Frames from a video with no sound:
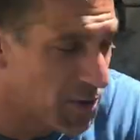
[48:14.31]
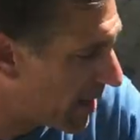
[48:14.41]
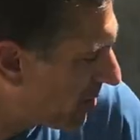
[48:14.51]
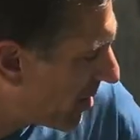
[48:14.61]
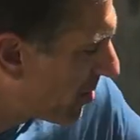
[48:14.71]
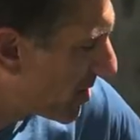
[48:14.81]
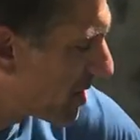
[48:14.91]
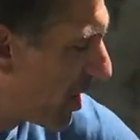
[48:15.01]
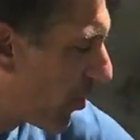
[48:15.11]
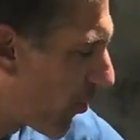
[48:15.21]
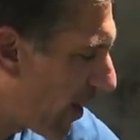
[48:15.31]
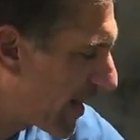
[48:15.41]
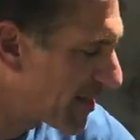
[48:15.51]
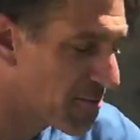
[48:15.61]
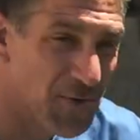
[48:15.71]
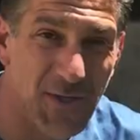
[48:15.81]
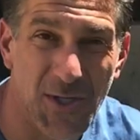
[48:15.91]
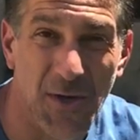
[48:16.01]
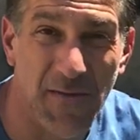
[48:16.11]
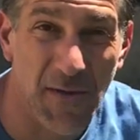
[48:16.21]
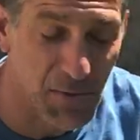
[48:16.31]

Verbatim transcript: primary roots right in the root zone of the